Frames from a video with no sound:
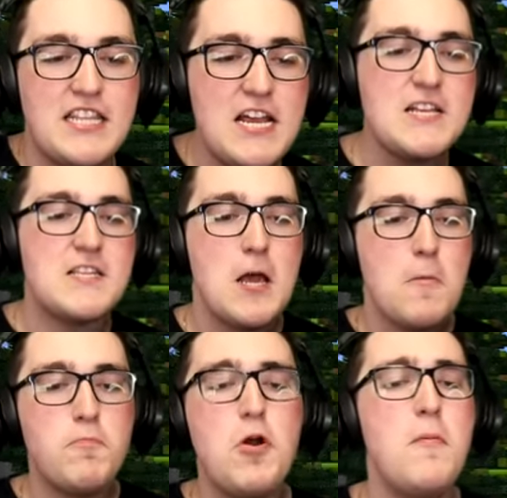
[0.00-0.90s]
These
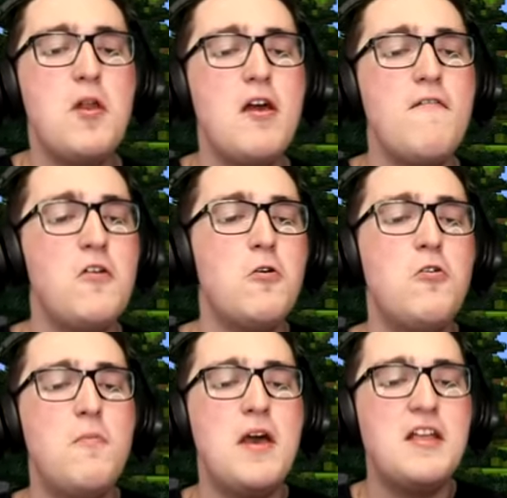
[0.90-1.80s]
primitive
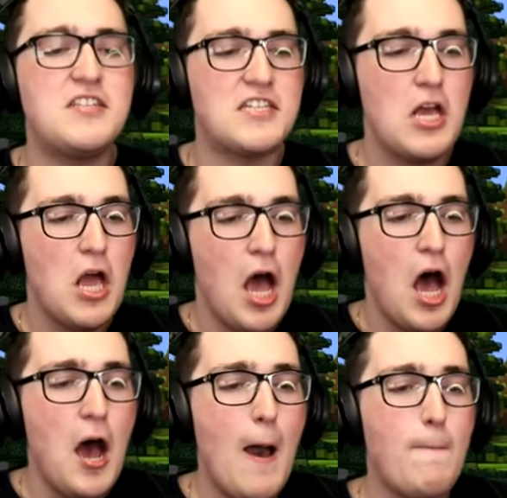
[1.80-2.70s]
humans
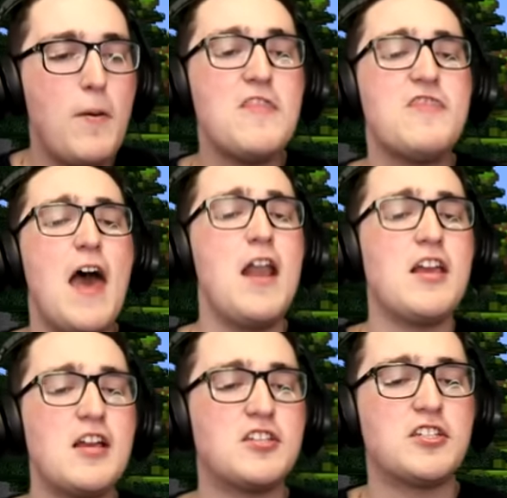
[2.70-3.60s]
are a
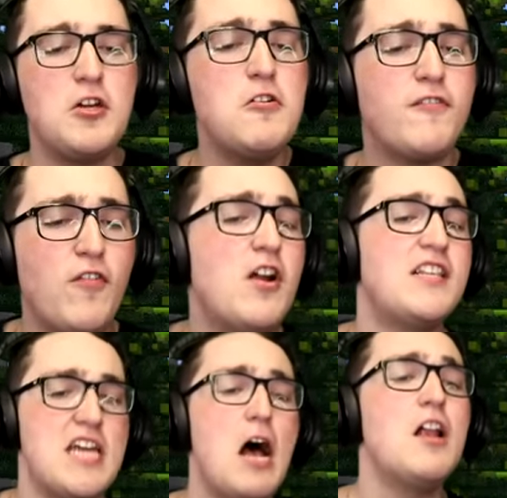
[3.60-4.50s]
pathetic excuse for
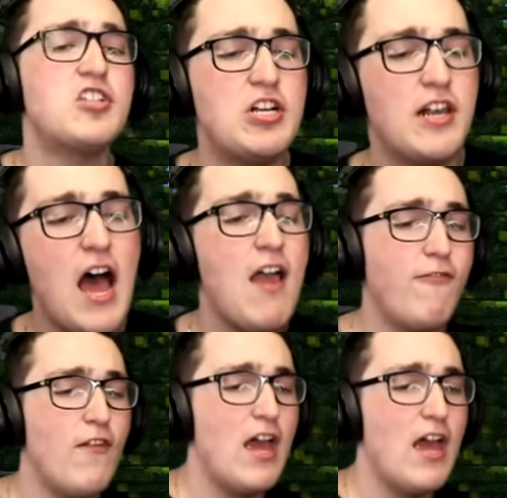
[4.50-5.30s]
intelligent life.